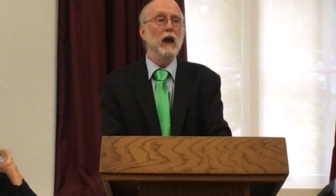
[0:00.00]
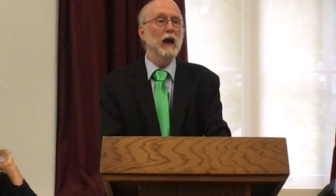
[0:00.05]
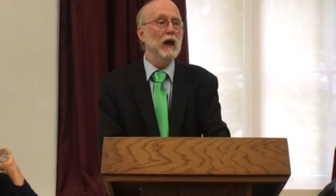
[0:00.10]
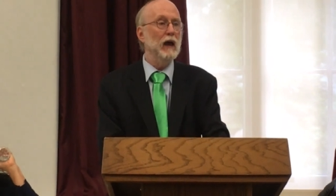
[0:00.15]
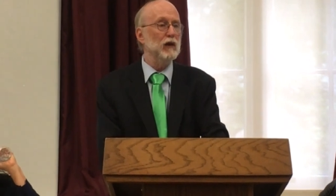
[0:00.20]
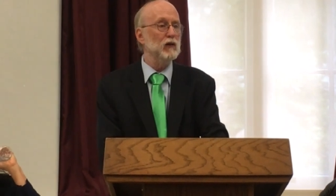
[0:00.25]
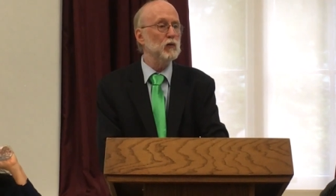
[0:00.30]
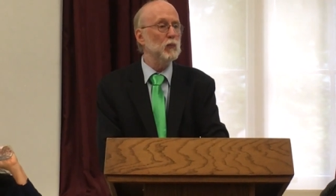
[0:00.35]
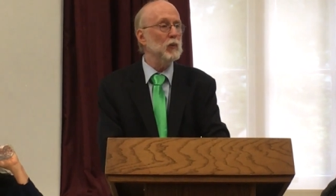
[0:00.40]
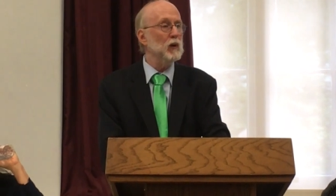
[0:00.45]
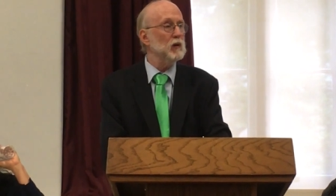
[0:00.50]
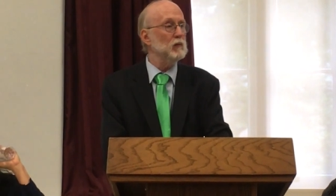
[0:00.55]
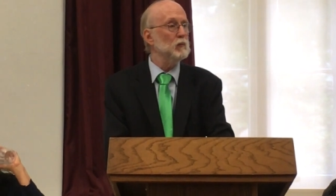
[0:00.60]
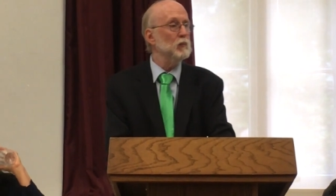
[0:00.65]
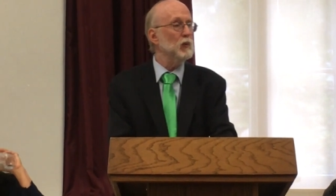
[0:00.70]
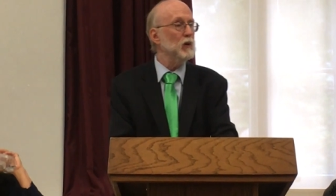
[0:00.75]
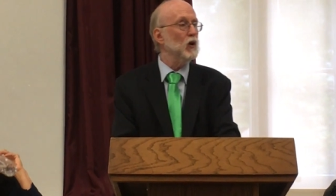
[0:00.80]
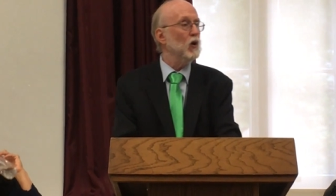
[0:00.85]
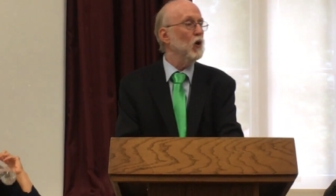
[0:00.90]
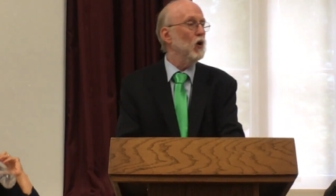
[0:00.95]
has
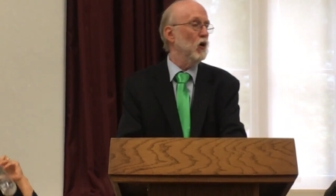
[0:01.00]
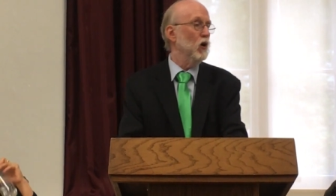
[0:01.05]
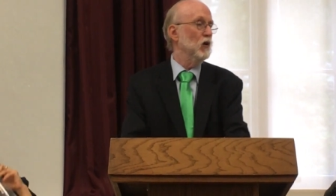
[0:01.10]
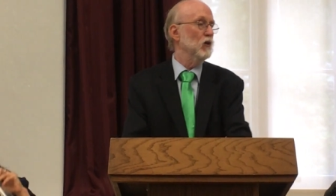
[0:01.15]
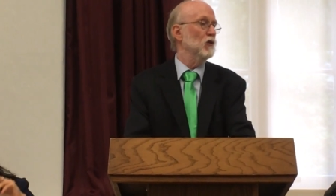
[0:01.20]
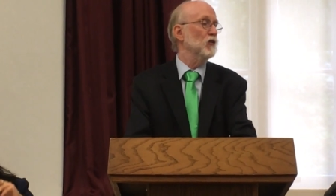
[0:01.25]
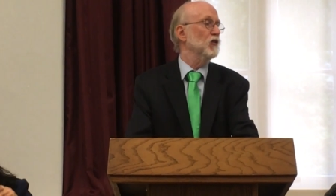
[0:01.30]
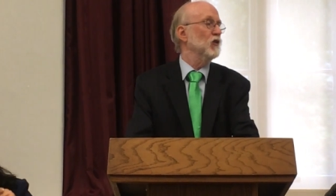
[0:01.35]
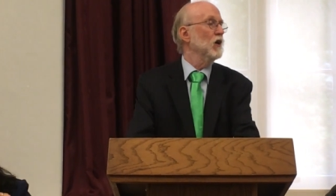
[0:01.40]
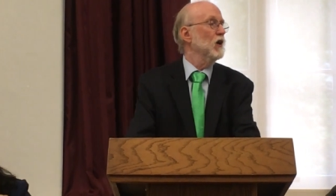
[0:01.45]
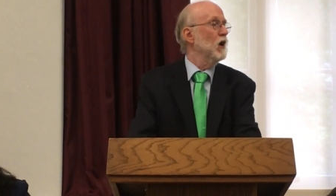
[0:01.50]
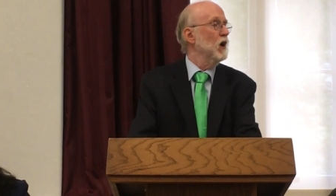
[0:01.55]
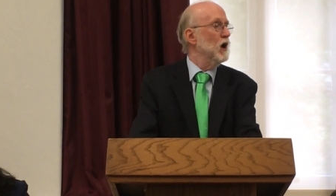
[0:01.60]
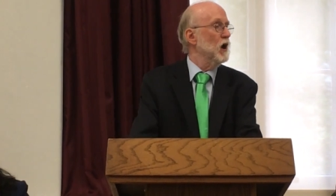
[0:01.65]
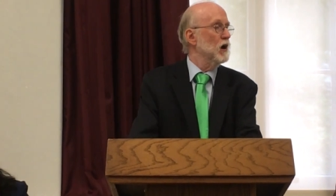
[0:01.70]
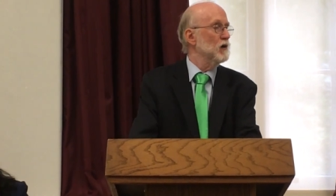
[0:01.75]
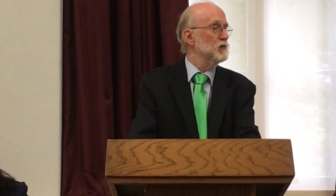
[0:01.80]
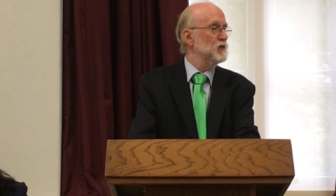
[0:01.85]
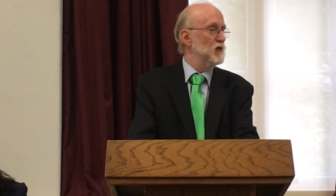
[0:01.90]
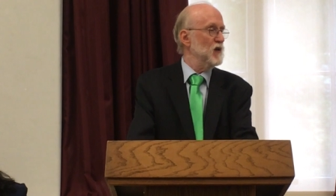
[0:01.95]
been because
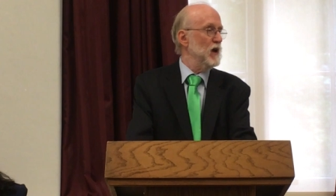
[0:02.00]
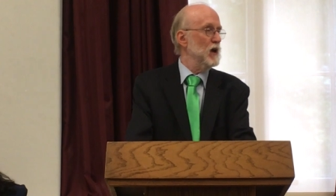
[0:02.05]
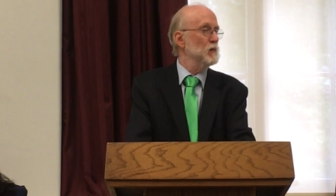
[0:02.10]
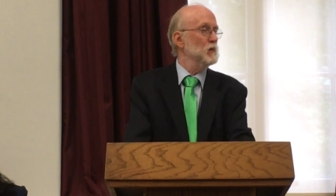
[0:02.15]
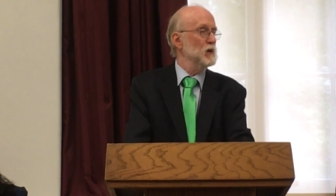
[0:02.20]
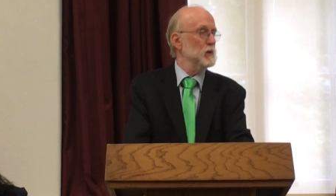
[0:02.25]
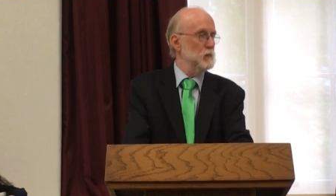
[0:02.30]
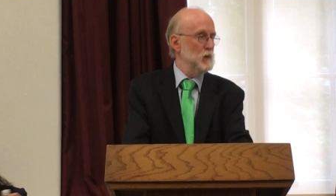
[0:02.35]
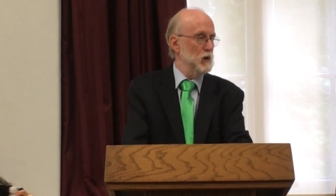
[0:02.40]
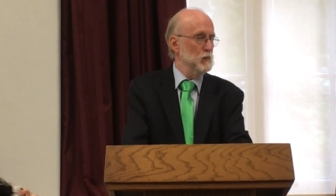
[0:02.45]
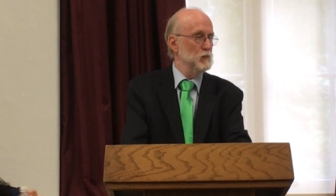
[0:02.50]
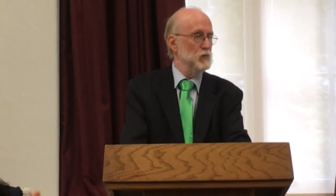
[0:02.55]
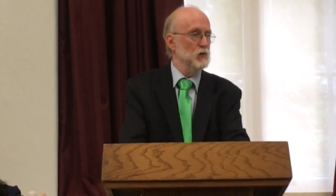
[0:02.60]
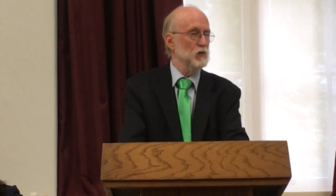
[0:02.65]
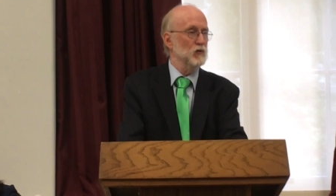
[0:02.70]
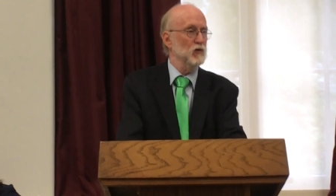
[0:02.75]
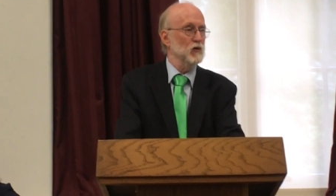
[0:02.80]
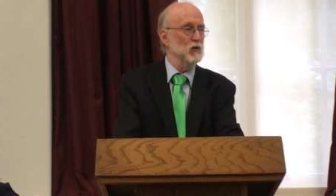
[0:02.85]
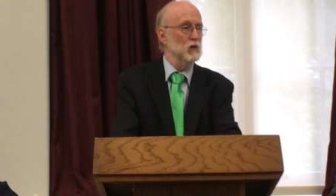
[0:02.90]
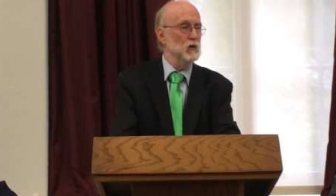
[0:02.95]
of family
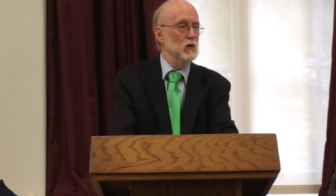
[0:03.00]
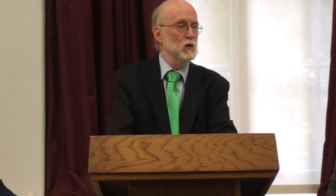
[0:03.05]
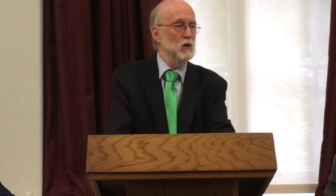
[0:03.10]
members